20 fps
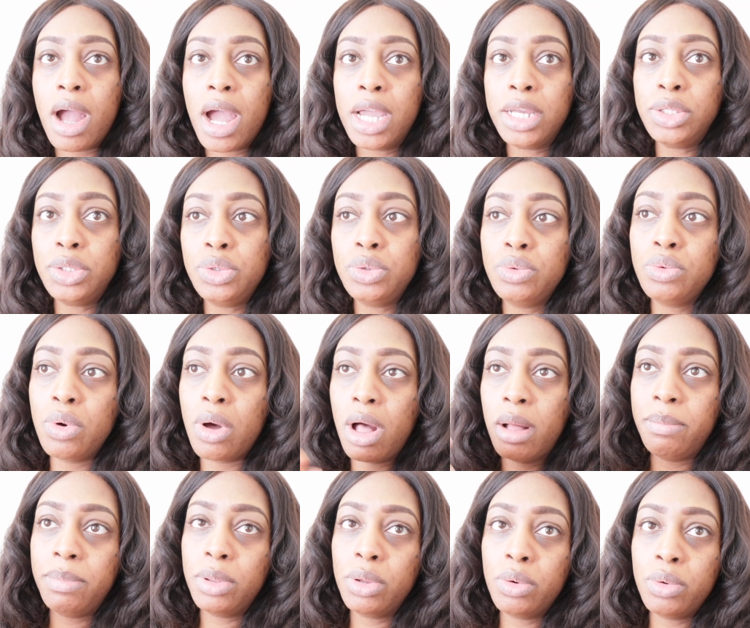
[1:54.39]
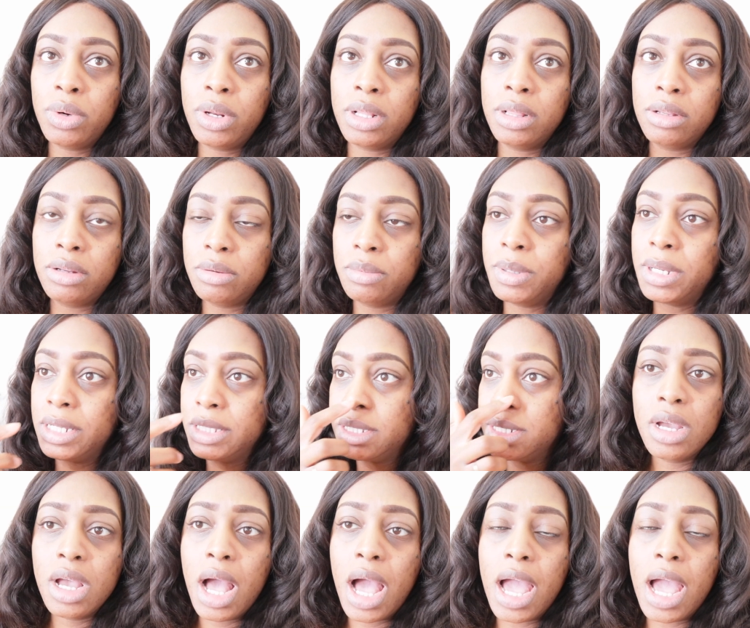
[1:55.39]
I do upload a little bit